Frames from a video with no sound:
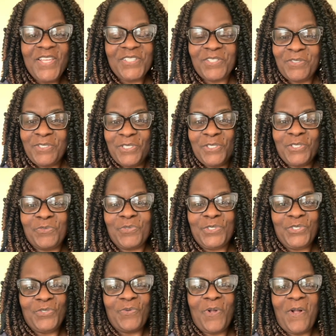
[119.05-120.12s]
so this is
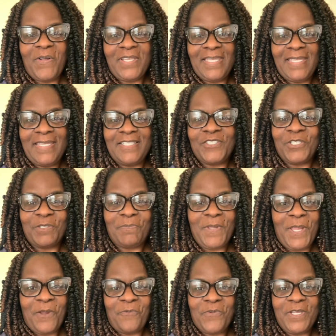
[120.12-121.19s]
what you all get. Just
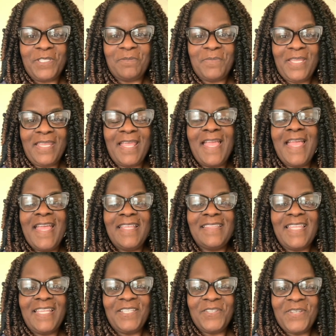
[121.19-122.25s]
bear with me.
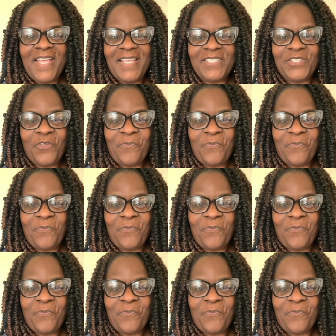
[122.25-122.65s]
Thank you guys so